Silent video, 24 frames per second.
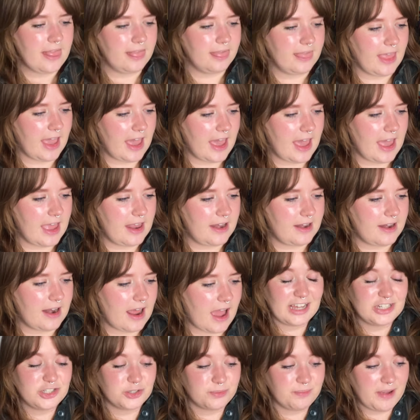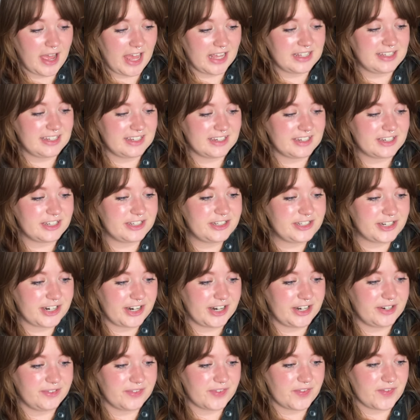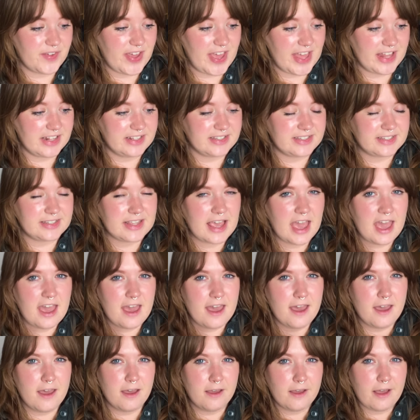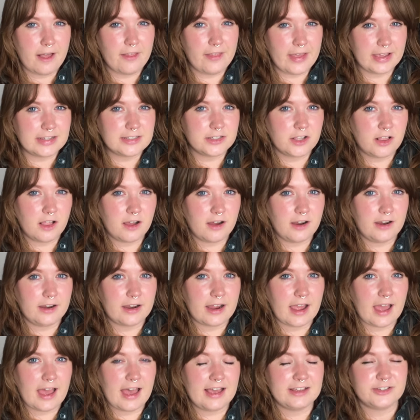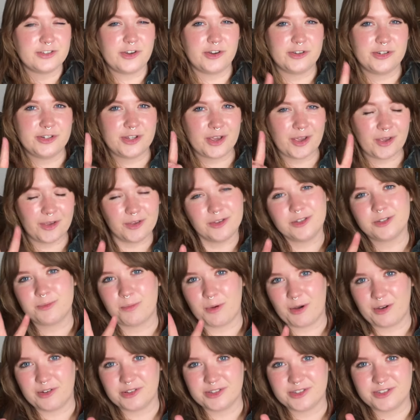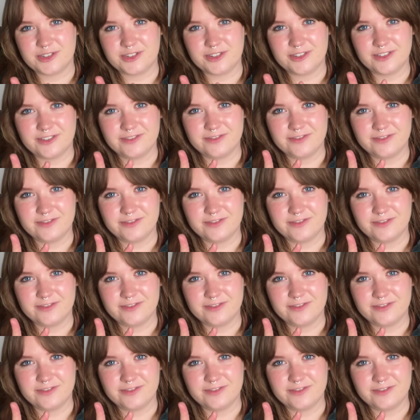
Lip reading: Then, dramatic turn of events, Eliza Clark has got 2 spots